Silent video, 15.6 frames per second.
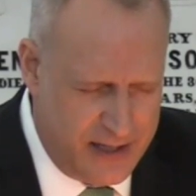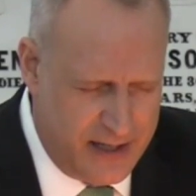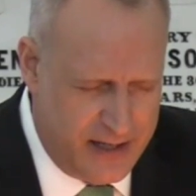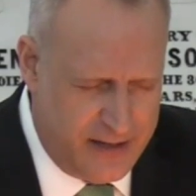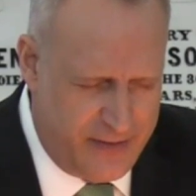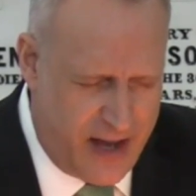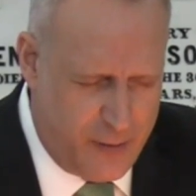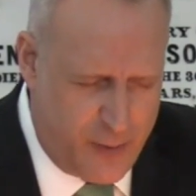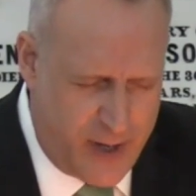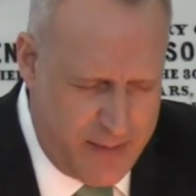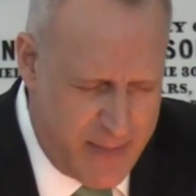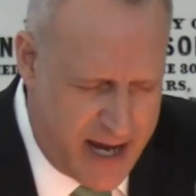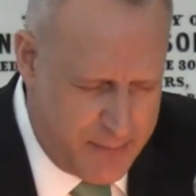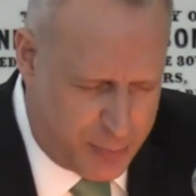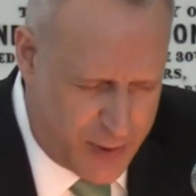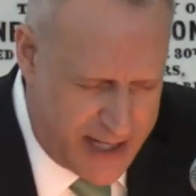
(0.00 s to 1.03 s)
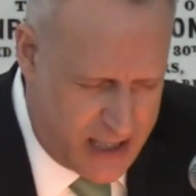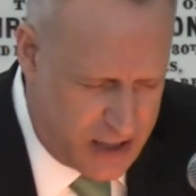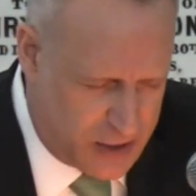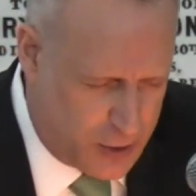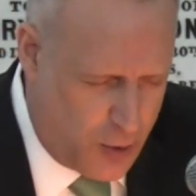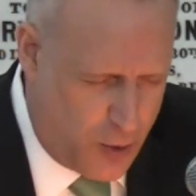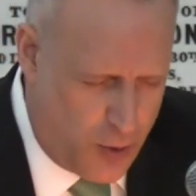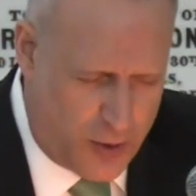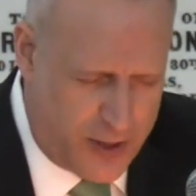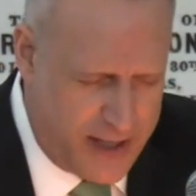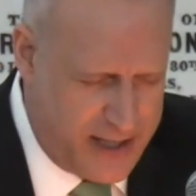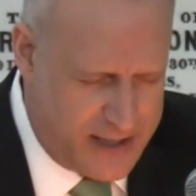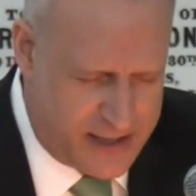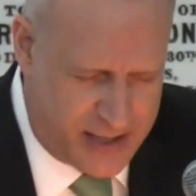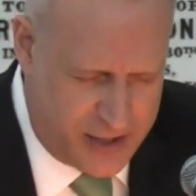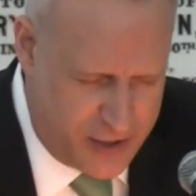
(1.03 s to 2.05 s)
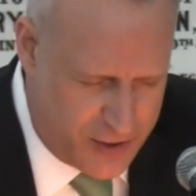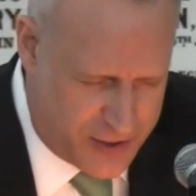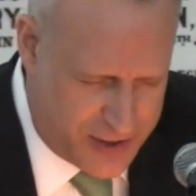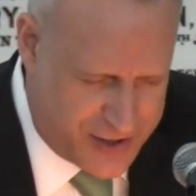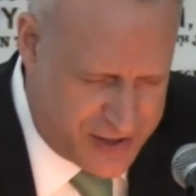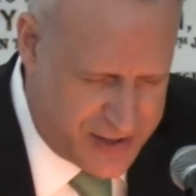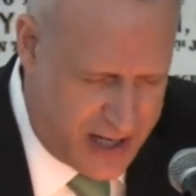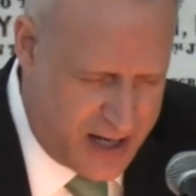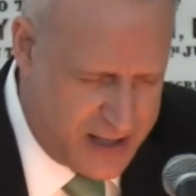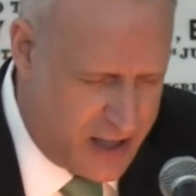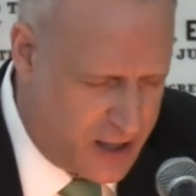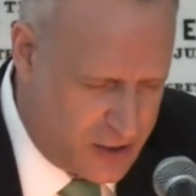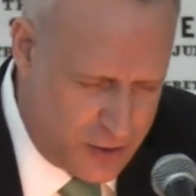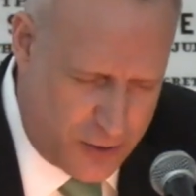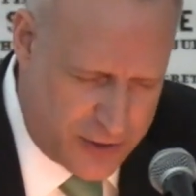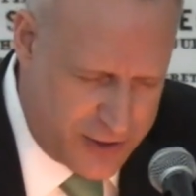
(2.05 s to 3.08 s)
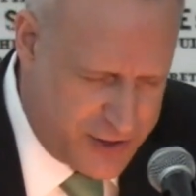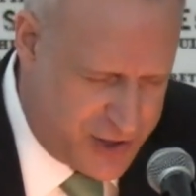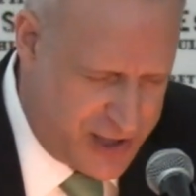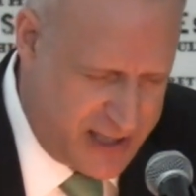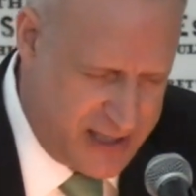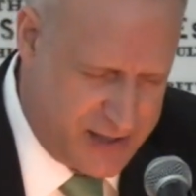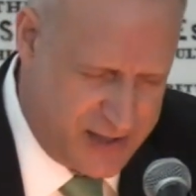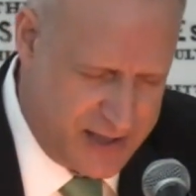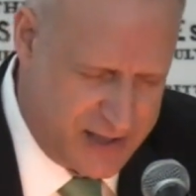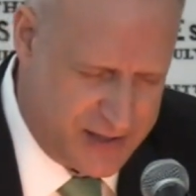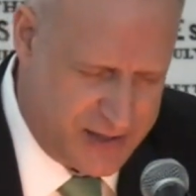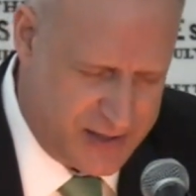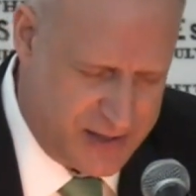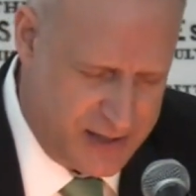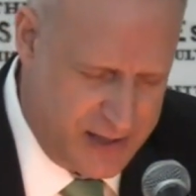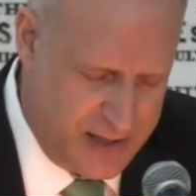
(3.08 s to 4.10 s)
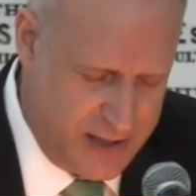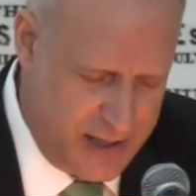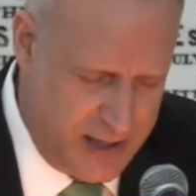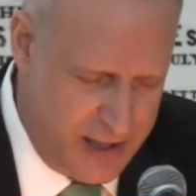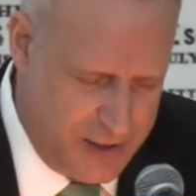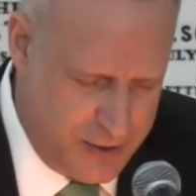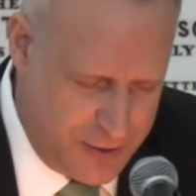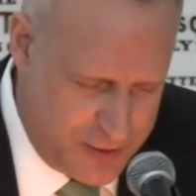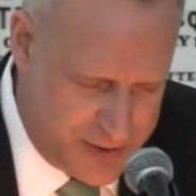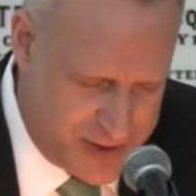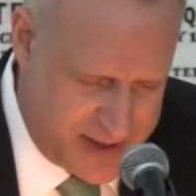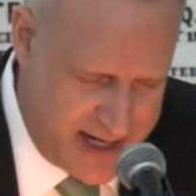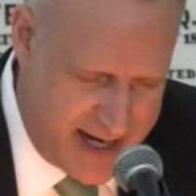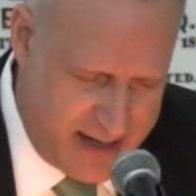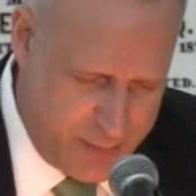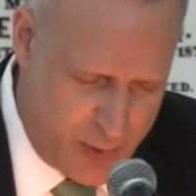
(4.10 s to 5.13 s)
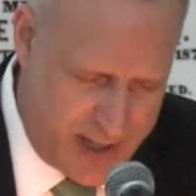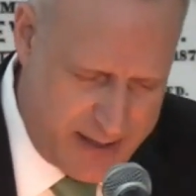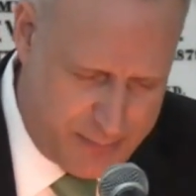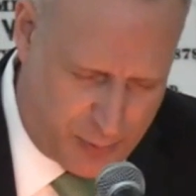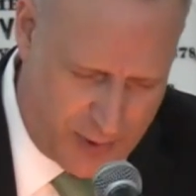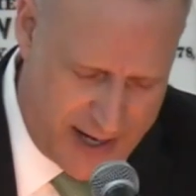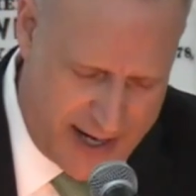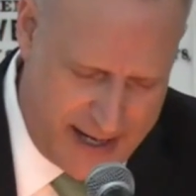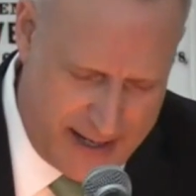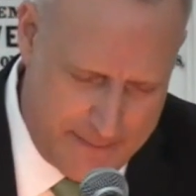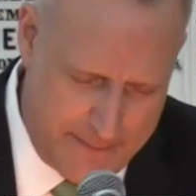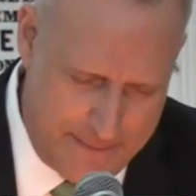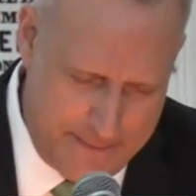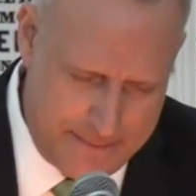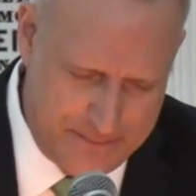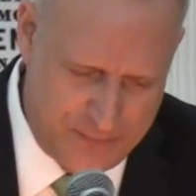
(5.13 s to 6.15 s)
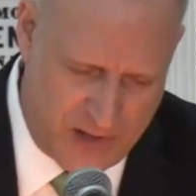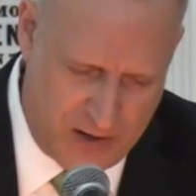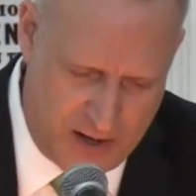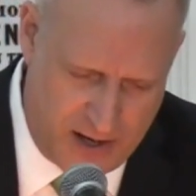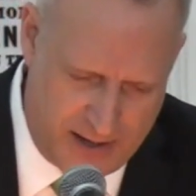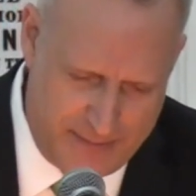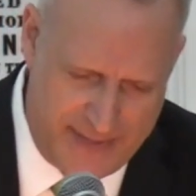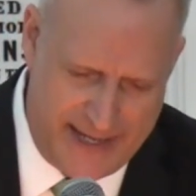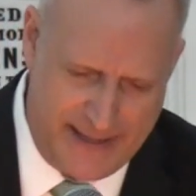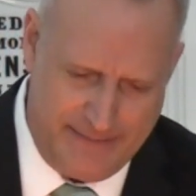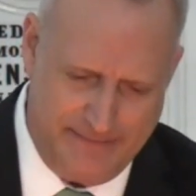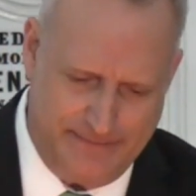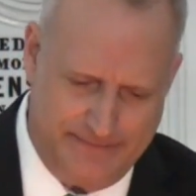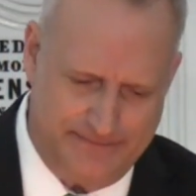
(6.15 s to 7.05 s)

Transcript: that we may bring glory to your Son, our Lord Jesus, in whose name we pray. Amen.